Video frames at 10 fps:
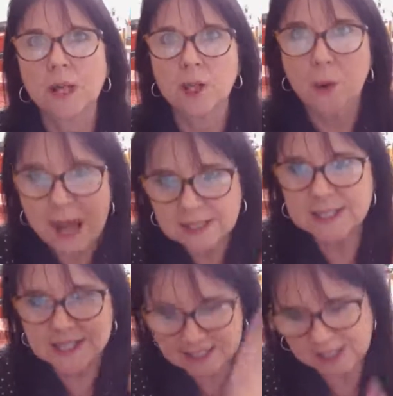And you had to
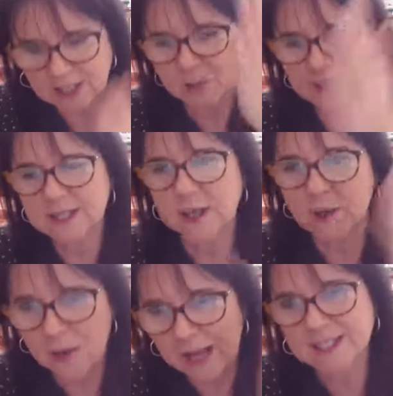stick to it. So
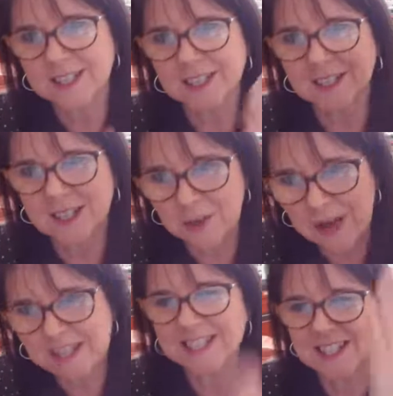you had
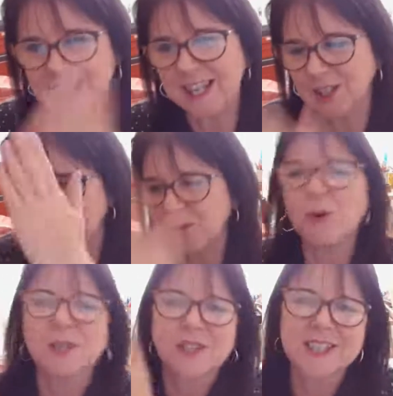to stick to
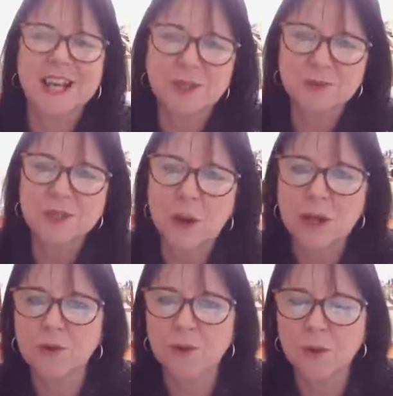all of the schedules going
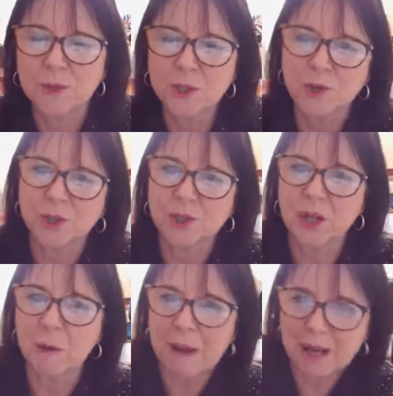through, and you couldn't
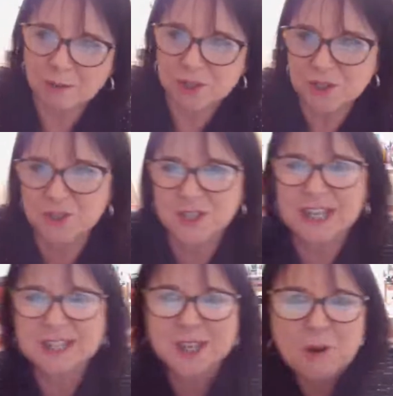go backwards. You just had
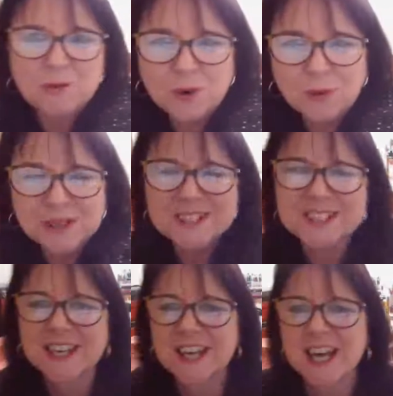to go forwards.
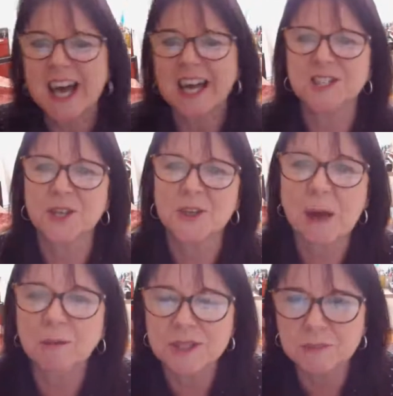And so that
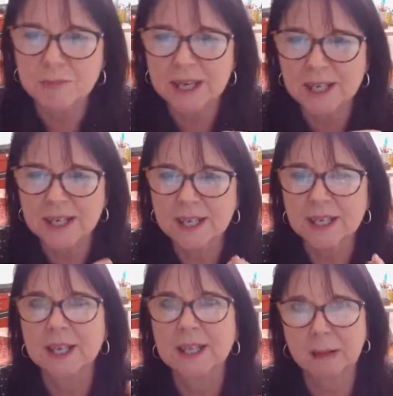was
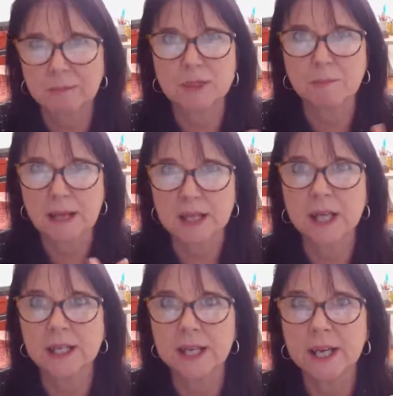a big
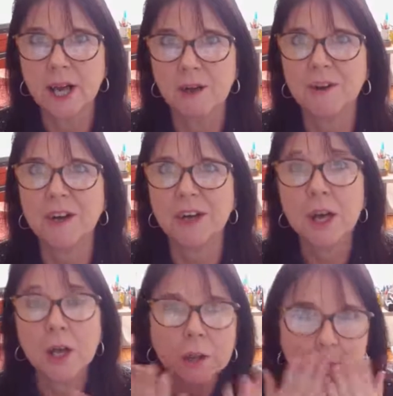learning curve.
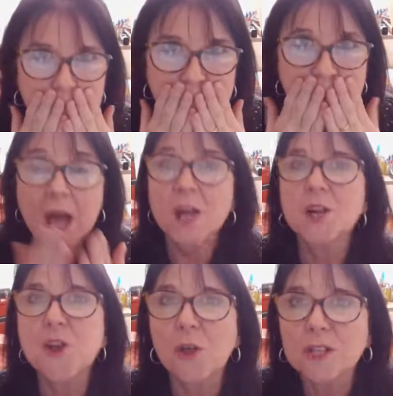
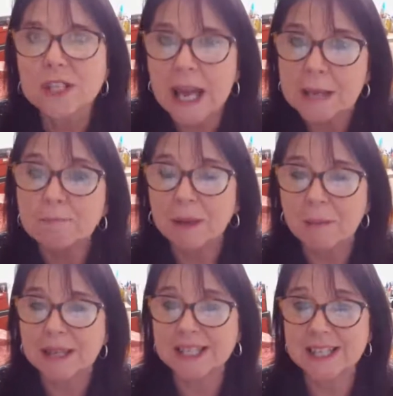Not that I
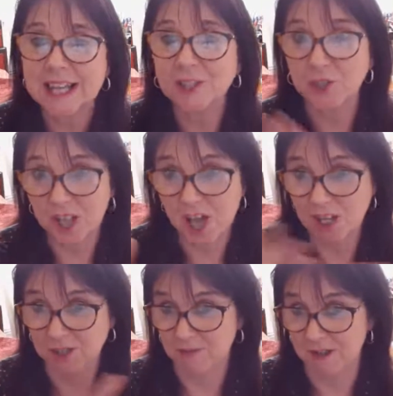implemented that on the
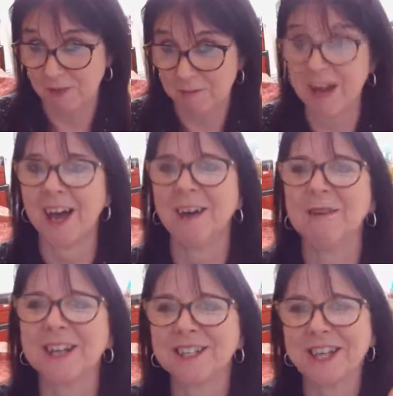last film.
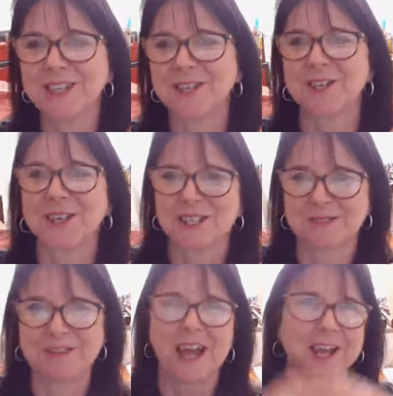It took like